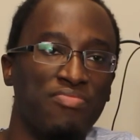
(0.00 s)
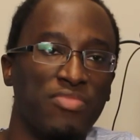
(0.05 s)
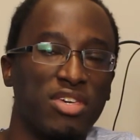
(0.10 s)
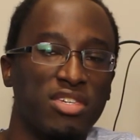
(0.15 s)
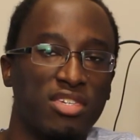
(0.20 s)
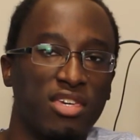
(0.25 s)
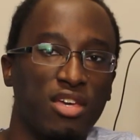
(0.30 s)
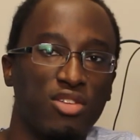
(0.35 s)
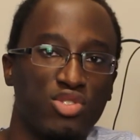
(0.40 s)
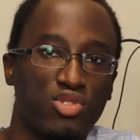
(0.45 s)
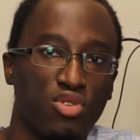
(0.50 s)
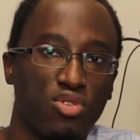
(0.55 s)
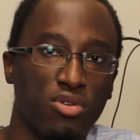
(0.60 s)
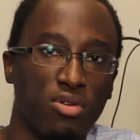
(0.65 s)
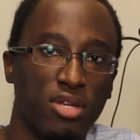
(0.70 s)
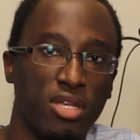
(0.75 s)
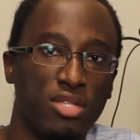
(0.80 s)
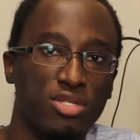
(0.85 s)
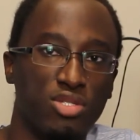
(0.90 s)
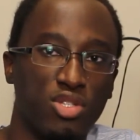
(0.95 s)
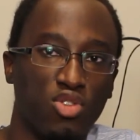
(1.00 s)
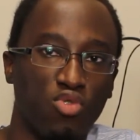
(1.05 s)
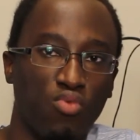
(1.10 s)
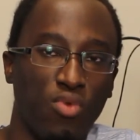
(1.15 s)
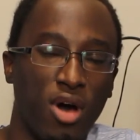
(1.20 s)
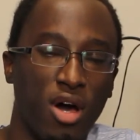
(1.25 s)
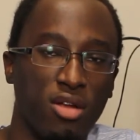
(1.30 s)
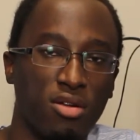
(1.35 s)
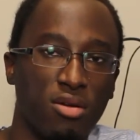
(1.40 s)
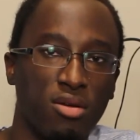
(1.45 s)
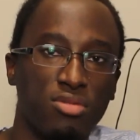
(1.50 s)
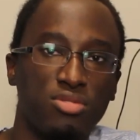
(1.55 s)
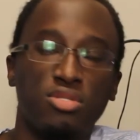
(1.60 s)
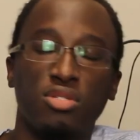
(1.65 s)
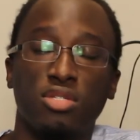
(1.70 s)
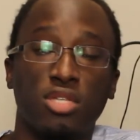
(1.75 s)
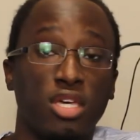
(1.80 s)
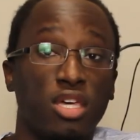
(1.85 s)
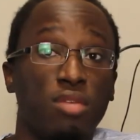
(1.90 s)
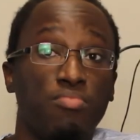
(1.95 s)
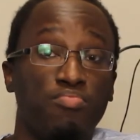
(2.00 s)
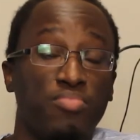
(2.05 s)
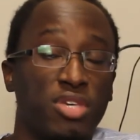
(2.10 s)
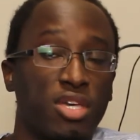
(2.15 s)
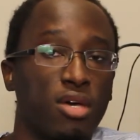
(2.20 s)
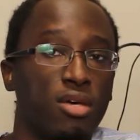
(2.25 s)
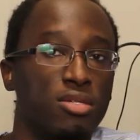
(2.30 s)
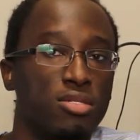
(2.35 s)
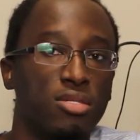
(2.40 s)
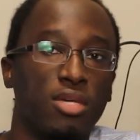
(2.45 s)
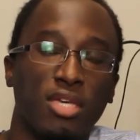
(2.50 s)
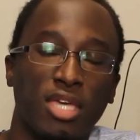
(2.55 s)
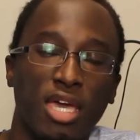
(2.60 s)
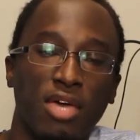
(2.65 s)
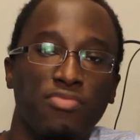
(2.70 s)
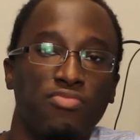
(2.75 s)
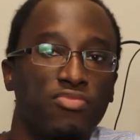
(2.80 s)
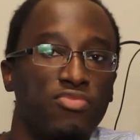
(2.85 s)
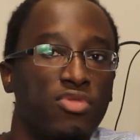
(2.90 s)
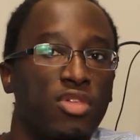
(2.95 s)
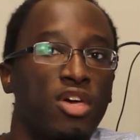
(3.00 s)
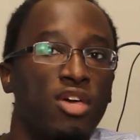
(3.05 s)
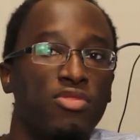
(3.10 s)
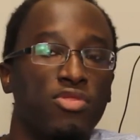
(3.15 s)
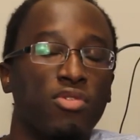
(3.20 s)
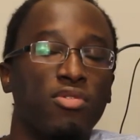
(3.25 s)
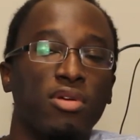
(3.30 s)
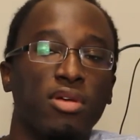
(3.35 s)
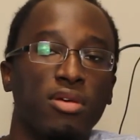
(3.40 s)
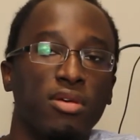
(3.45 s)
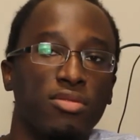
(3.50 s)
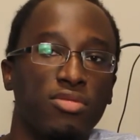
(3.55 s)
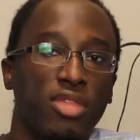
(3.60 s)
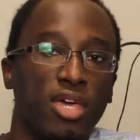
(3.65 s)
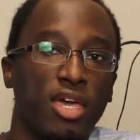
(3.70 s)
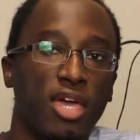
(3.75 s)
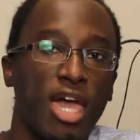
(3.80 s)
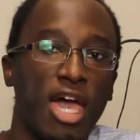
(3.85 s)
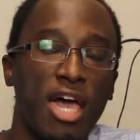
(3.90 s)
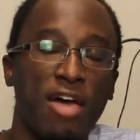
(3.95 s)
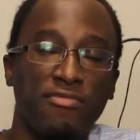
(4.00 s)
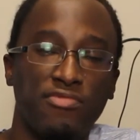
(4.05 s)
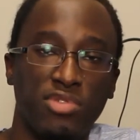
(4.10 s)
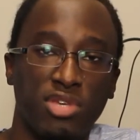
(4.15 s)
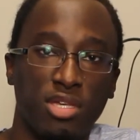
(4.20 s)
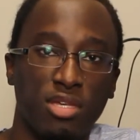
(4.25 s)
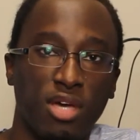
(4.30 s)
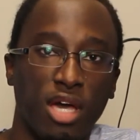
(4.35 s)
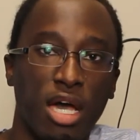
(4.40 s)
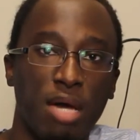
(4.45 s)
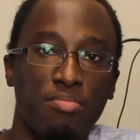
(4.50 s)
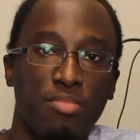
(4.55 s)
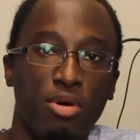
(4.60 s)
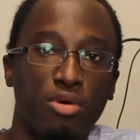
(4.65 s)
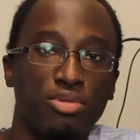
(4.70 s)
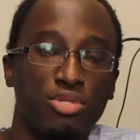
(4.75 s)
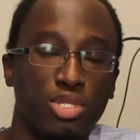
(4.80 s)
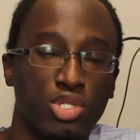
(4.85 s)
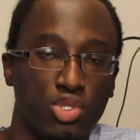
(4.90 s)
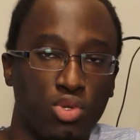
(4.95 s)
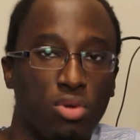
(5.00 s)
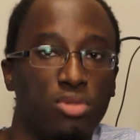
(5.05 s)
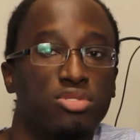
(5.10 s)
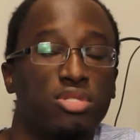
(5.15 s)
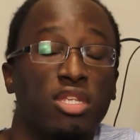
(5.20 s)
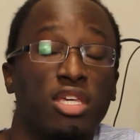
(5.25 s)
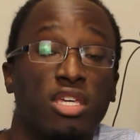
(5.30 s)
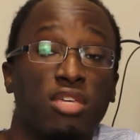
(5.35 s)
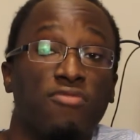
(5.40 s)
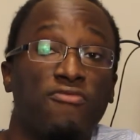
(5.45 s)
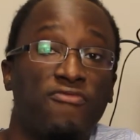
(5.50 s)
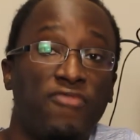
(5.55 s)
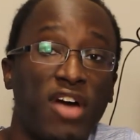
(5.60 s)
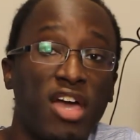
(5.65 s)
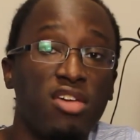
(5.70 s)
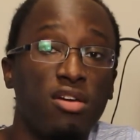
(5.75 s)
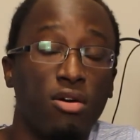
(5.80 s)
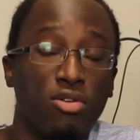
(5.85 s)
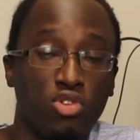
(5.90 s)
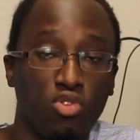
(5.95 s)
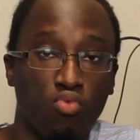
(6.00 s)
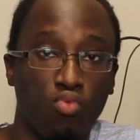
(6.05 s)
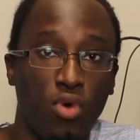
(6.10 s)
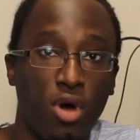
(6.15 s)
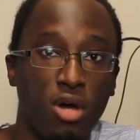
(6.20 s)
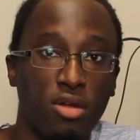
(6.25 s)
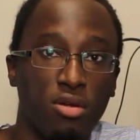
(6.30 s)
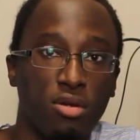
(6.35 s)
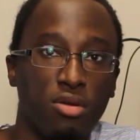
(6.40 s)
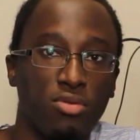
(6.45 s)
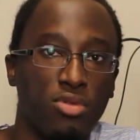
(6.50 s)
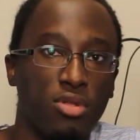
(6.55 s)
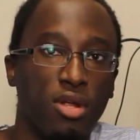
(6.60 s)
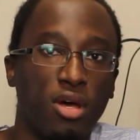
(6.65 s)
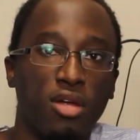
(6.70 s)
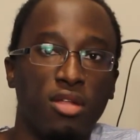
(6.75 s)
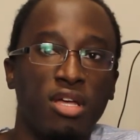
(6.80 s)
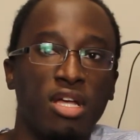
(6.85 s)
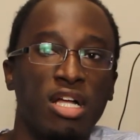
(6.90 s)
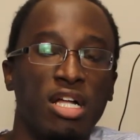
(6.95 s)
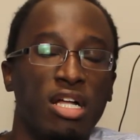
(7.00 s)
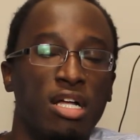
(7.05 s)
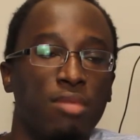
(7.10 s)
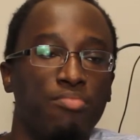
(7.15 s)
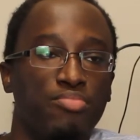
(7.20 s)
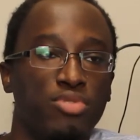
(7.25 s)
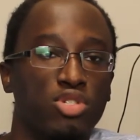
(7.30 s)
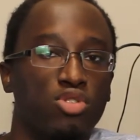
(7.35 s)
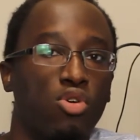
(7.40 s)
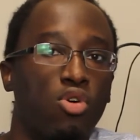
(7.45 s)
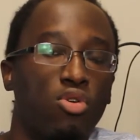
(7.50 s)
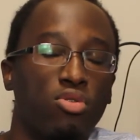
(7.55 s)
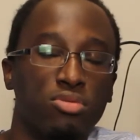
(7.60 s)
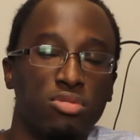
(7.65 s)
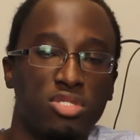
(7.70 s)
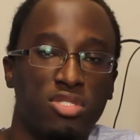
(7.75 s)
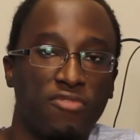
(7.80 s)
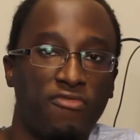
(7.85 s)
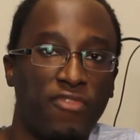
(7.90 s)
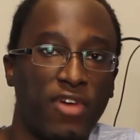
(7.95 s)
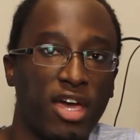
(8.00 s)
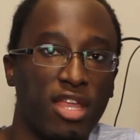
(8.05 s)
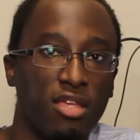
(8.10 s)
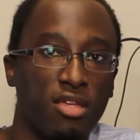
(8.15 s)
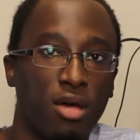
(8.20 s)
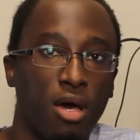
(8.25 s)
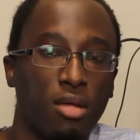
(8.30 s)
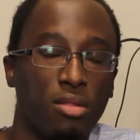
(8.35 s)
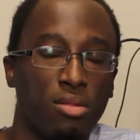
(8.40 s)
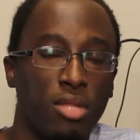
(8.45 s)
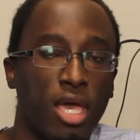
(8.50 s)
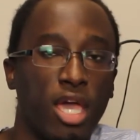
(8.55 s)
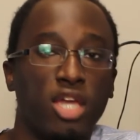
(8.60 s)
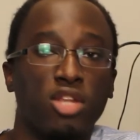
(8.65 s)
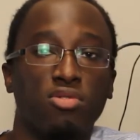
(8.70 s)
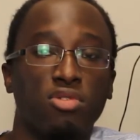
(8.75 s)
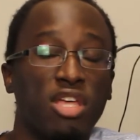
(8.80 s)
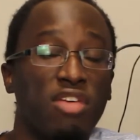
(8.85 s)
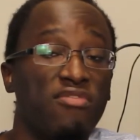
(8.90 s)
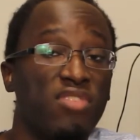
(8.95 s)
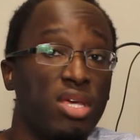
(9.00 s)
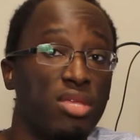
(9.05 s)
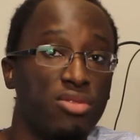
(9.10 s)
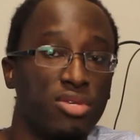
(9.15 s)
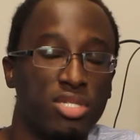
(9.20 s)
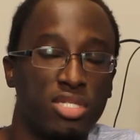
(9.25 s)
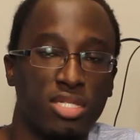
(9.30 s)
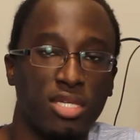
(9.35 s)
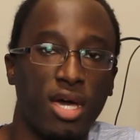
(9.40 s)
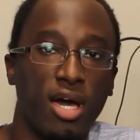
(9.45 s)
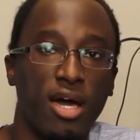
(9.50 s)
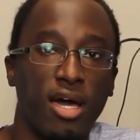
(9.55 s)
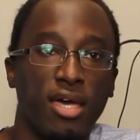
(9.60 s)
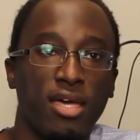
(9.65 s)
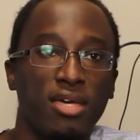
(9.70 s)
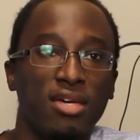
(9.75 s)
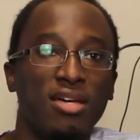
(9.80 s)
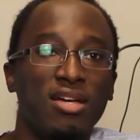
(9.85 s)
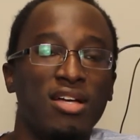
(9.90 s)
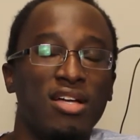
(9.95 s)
kicked her into the water so that, because again, they have the Mosazord, so they can fight underwater. They're not beholden to fighting on land or even in the sky.